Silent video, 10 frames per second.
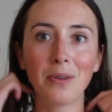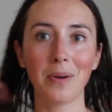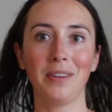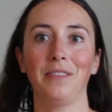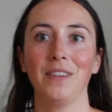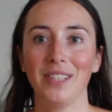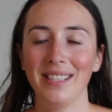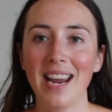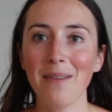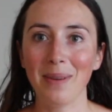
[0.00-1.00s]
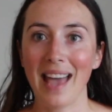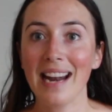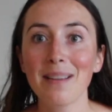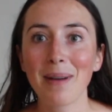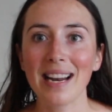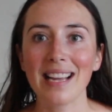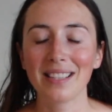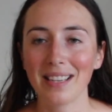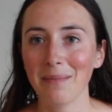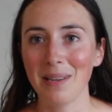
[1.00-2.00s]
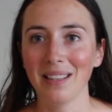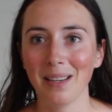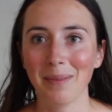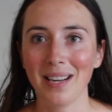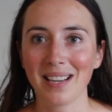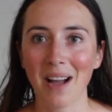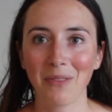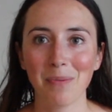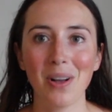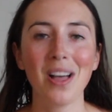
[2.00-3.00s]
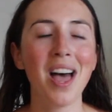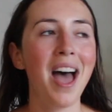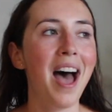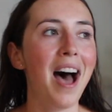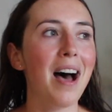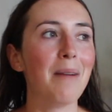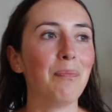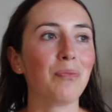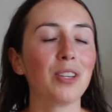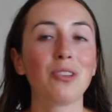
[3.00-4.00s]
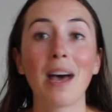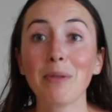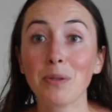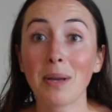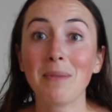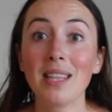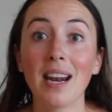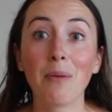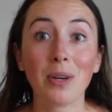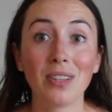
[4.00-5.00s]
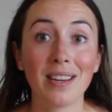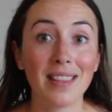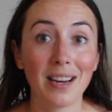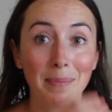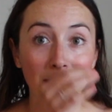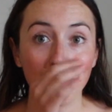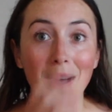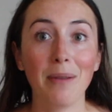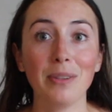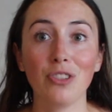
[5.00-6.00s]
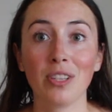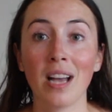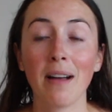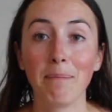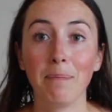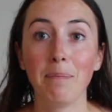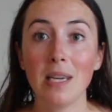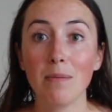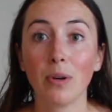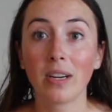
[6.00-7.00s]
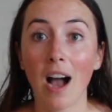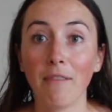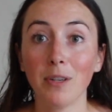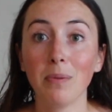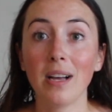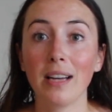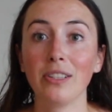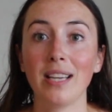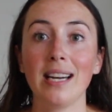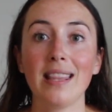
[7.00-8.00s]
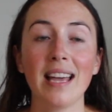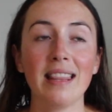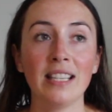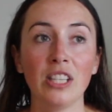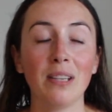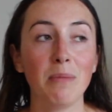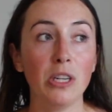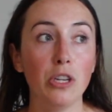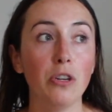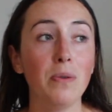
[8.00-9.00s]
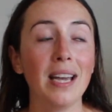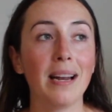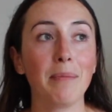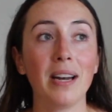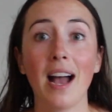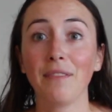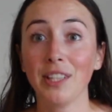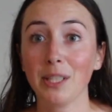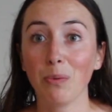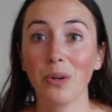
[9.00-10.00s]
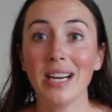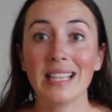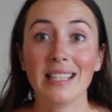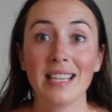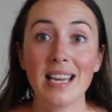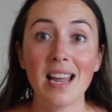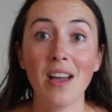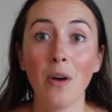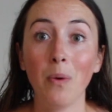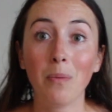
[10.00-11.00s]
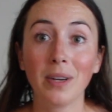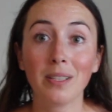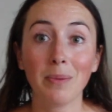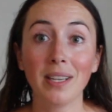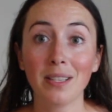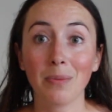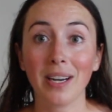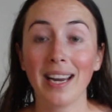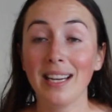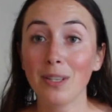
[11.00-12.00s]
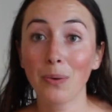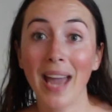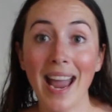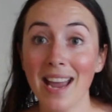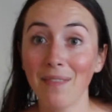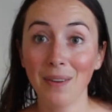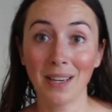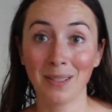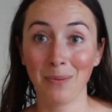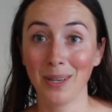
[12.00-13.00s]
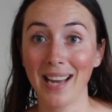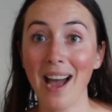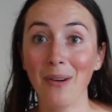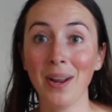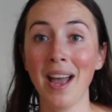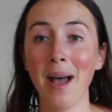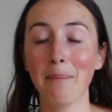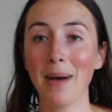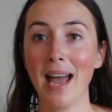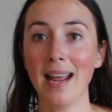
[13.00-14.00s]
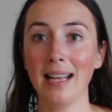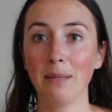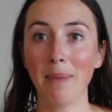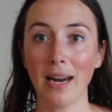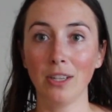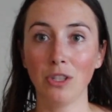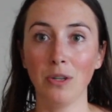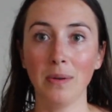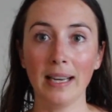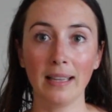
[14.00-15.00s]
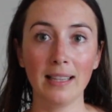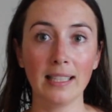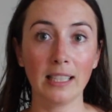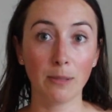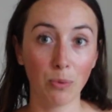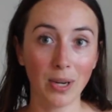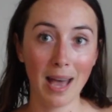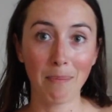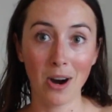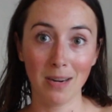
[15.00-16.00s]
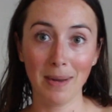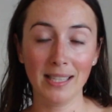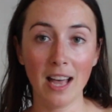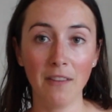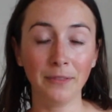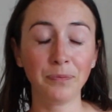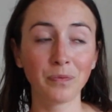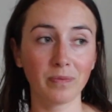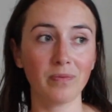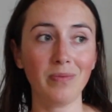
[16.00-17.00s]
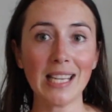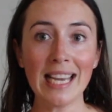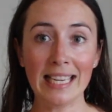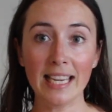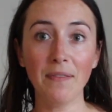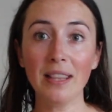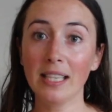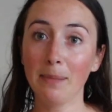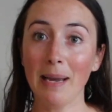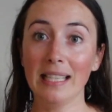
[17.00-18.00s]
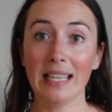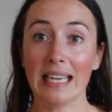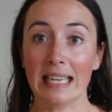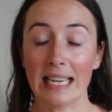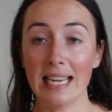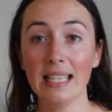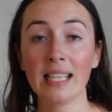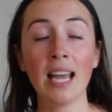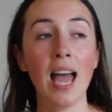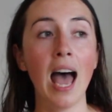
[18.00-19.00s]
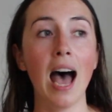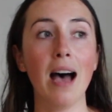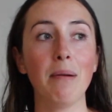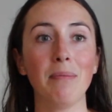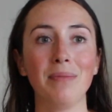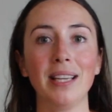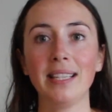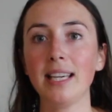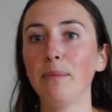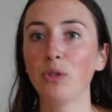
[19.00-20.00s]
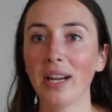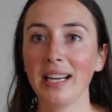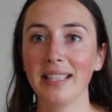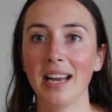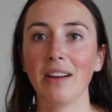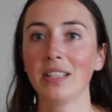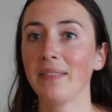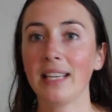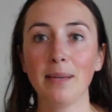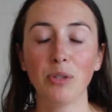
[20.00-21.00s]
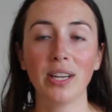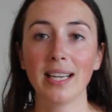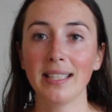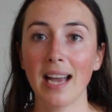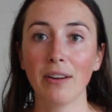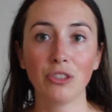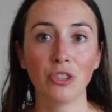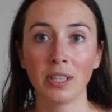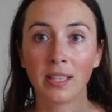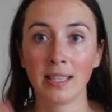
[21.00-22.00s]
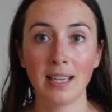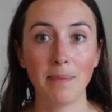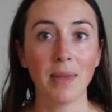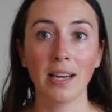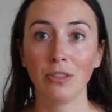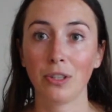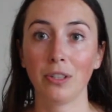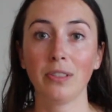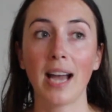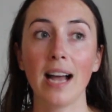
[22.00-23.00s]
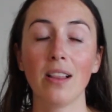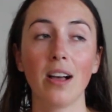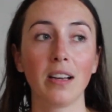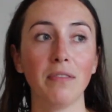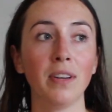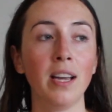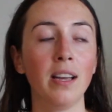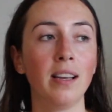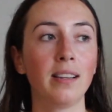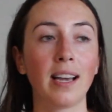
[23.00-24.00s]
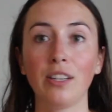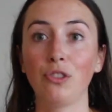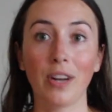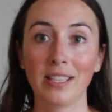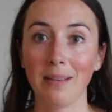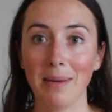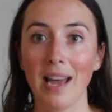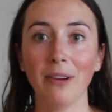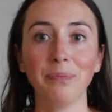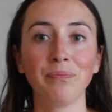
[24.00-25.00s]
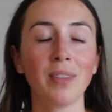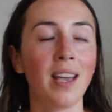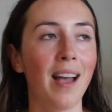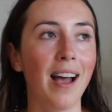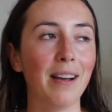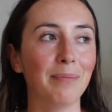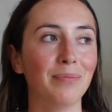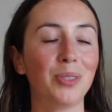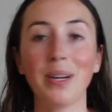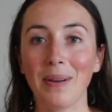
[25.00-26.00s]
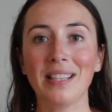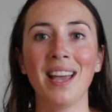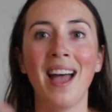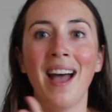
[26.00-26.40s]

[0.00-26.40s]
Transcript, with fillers: you go on your first date with anybody, it's gonna be a little bit uncomfortable. Um, so that was something that I worked on in therapy as well, was just being more comfortable understanding that this is something new and I'm going to have to explore it and see what works and what doesn't work. And it's okay if it doesn't work out, but it's better to at least explore that part of myself and give it the space that it needs um, than to keep shutting it down. Because if I keep shutting it down, it's just going to keep that internal dialogue of kind of stressing me out. Um, so anyways,